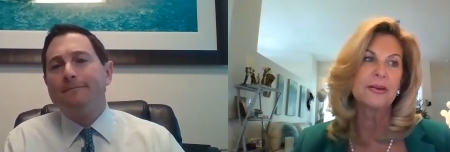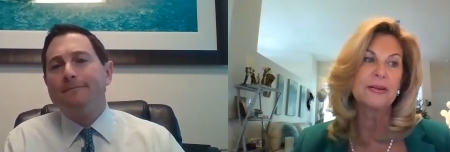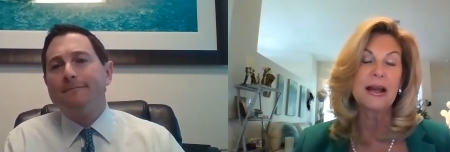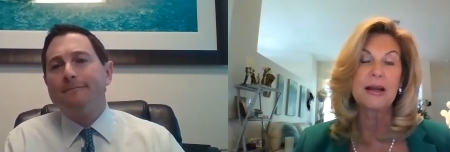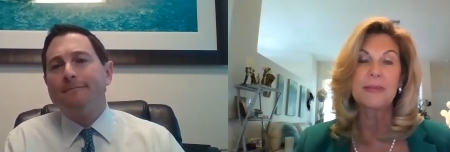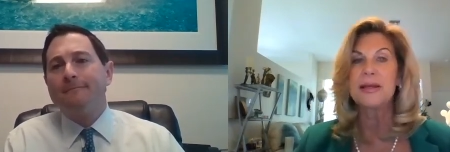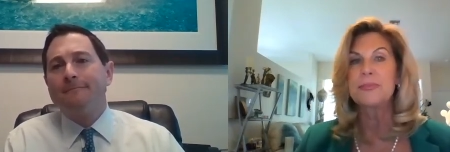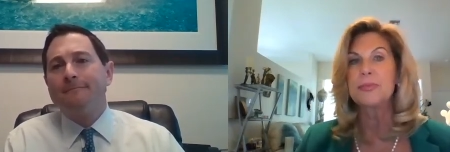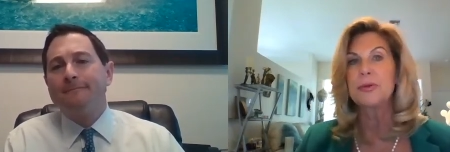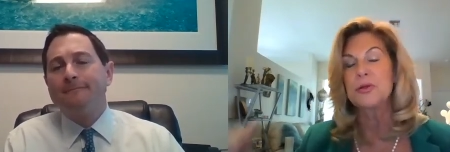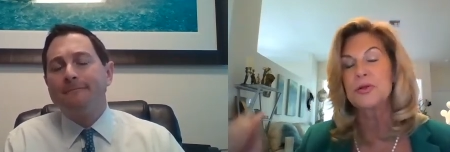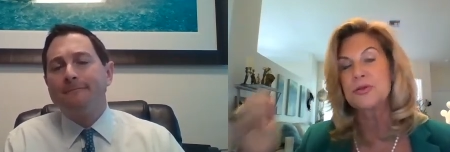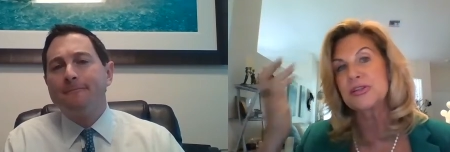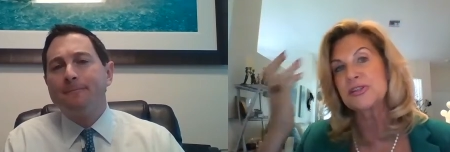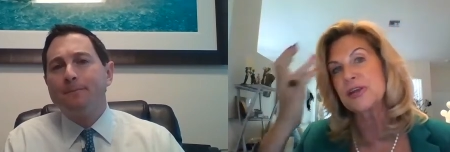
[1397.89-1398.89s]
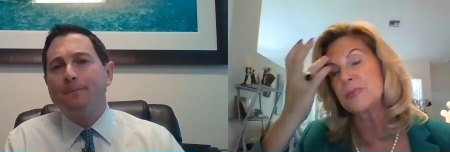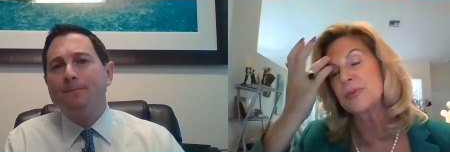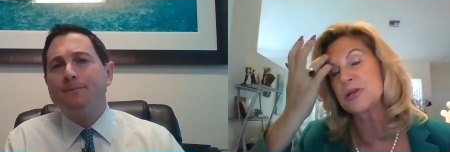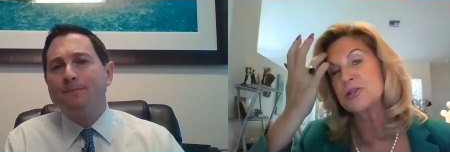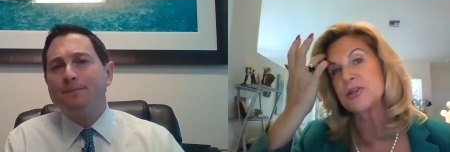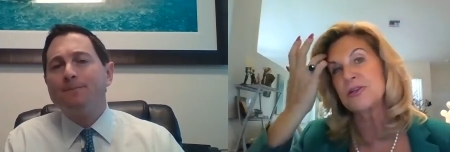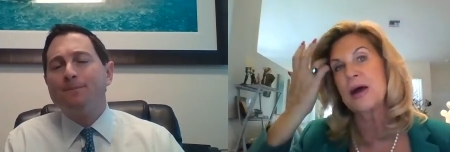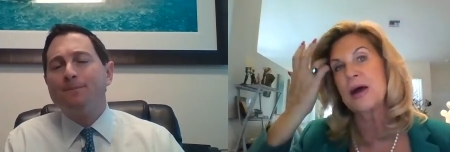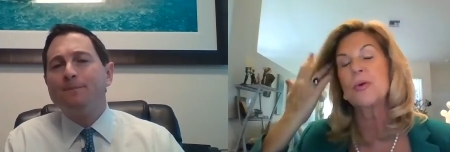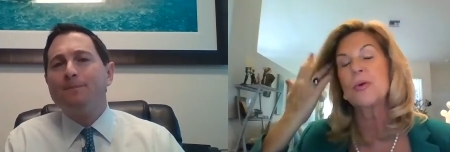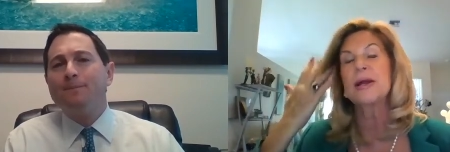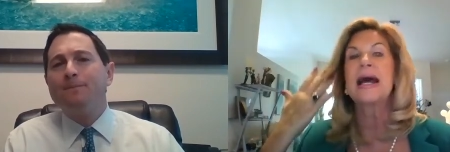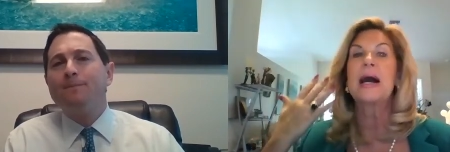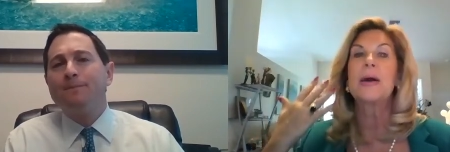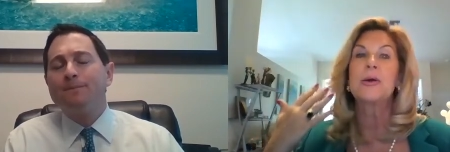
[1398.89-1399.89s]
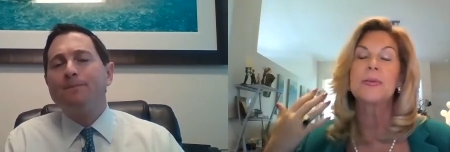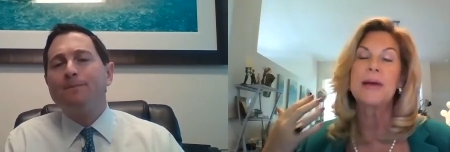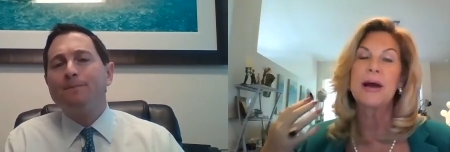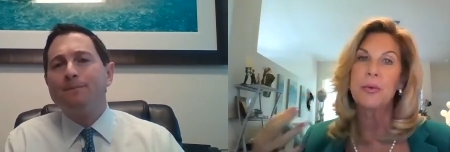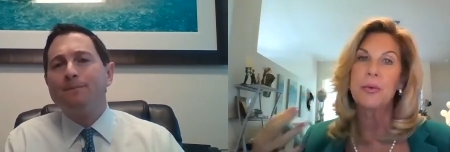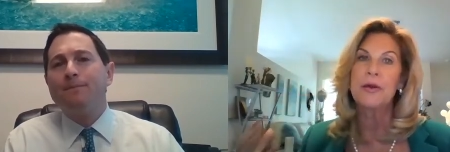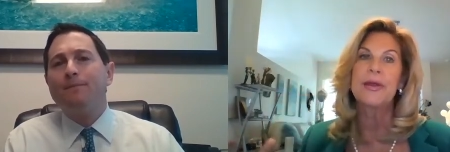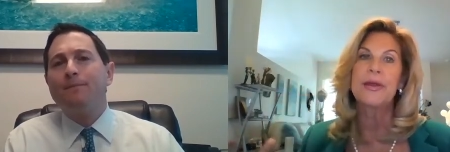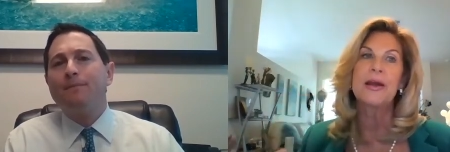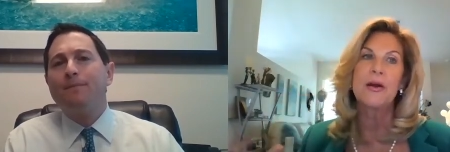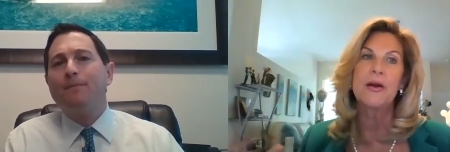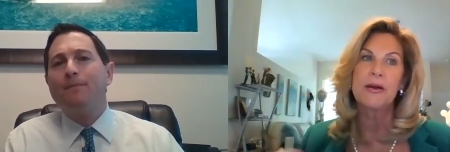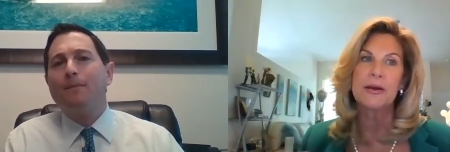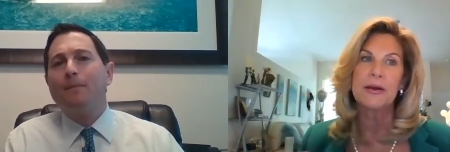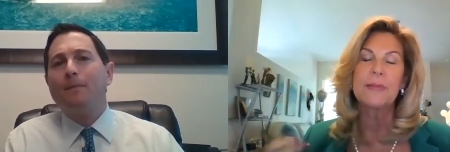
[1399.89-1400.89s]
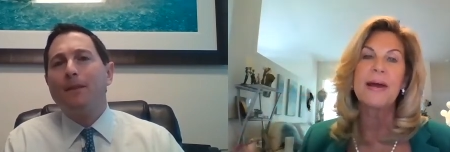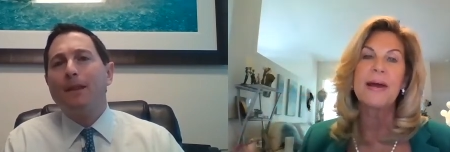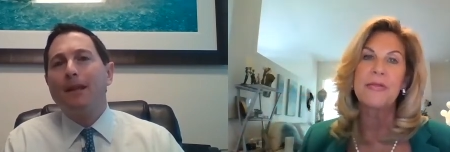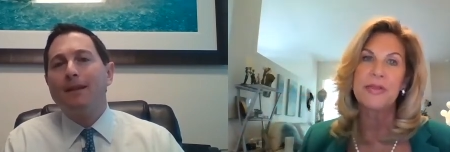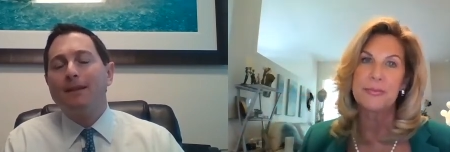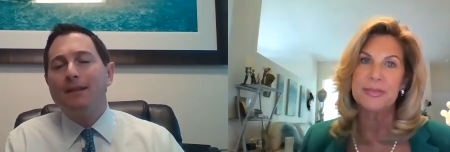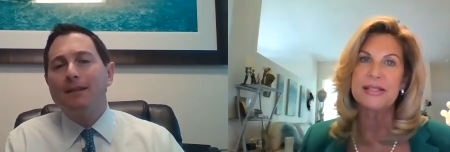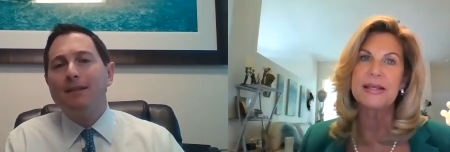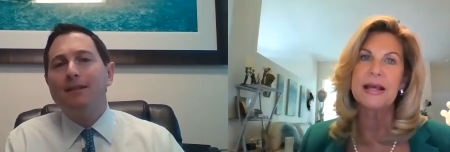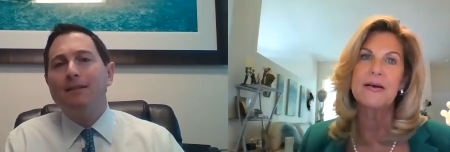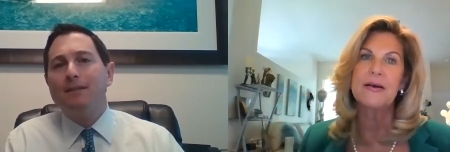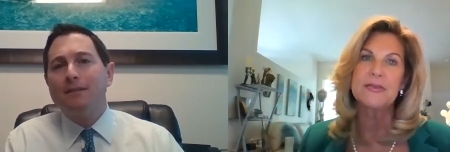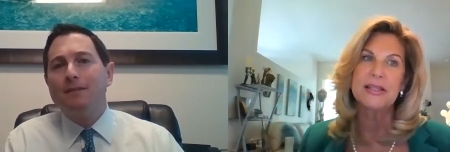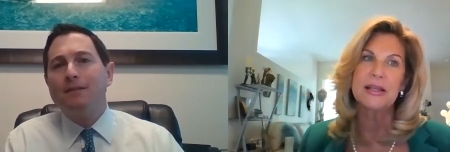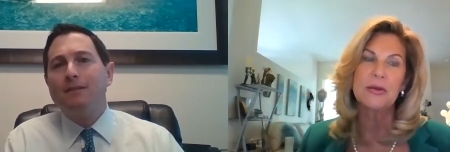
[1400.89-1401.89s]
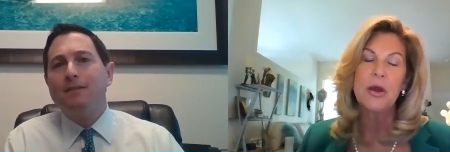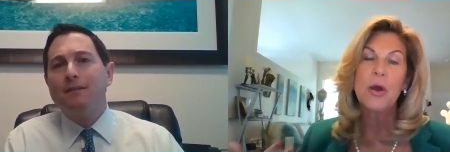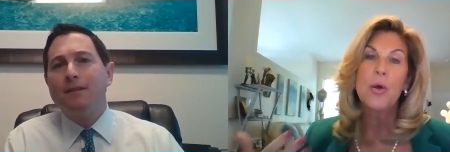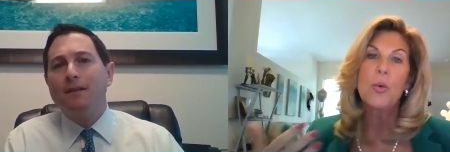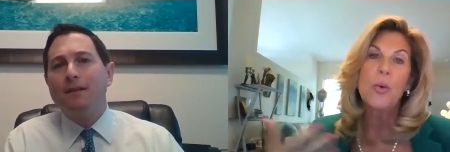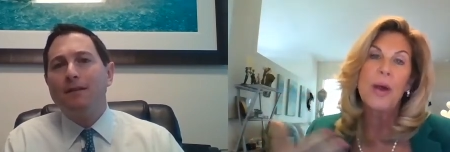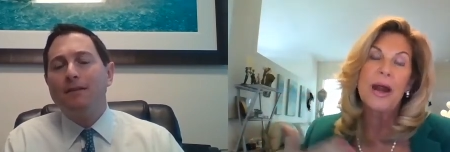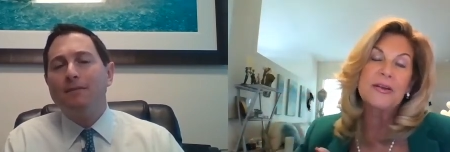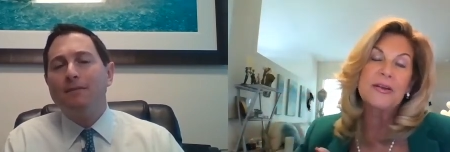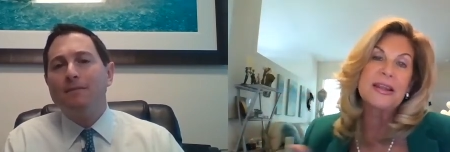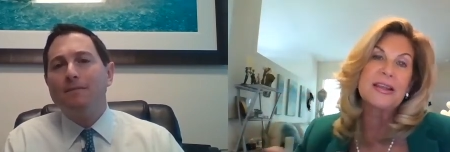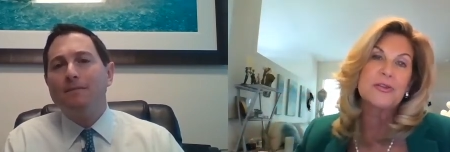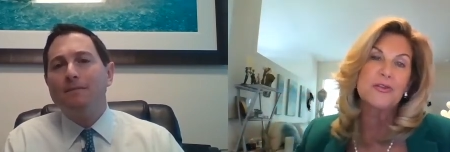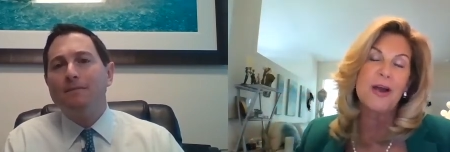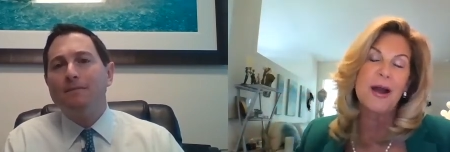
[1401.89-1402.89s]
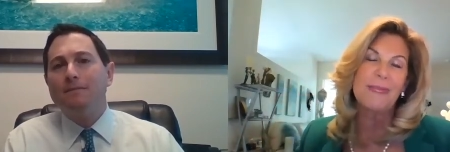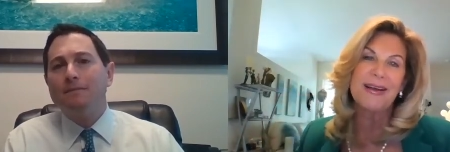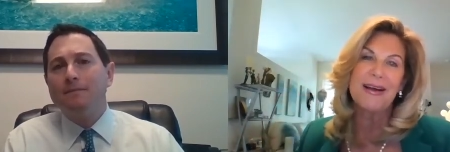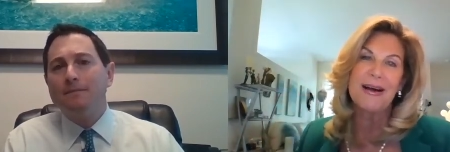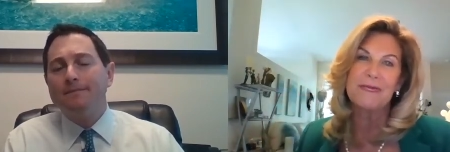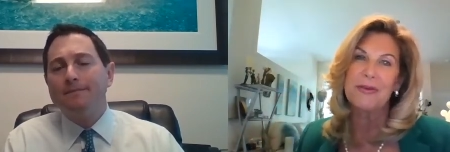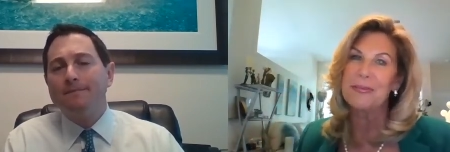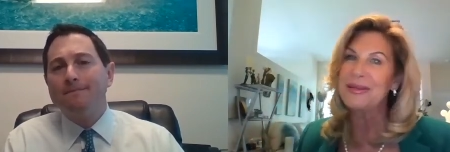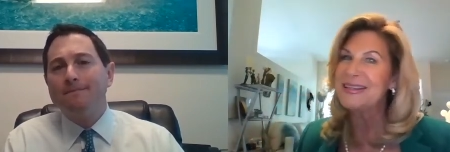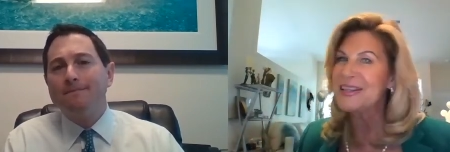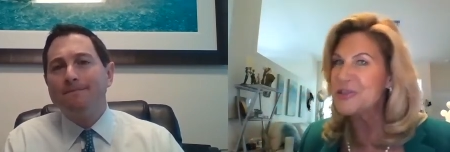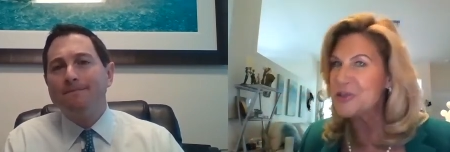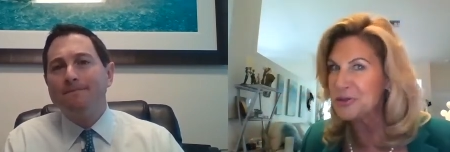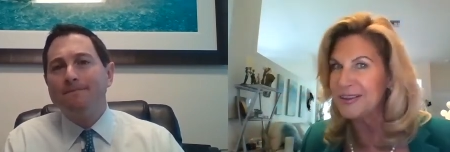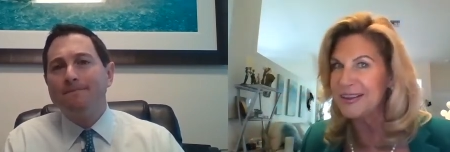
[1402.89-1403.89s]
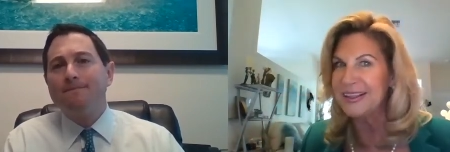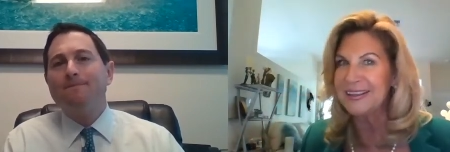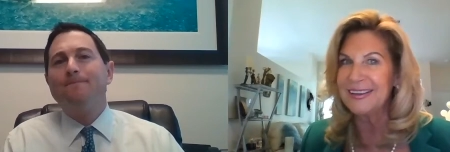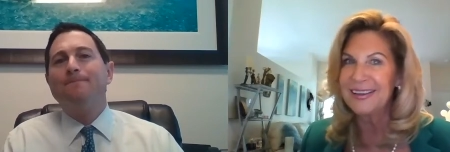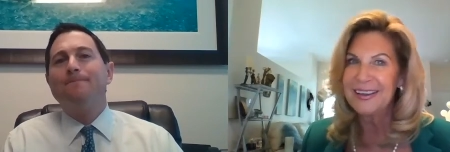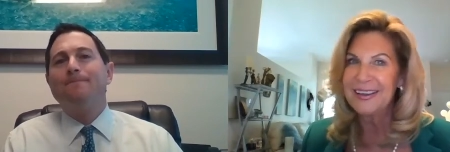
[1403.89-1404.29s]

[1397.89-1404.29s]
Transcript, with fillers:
Speaker 1: A lot of people learn so much in that one hour about where they are and about themselves and where did the trauma come from initially